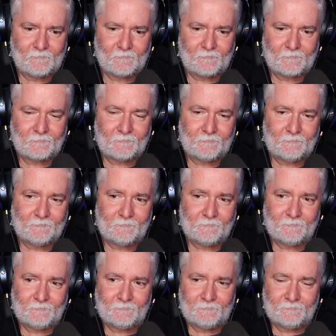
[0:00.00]

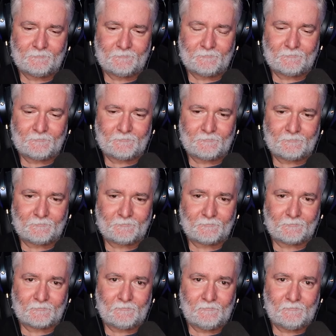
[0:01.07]
No one is speaking in this clip.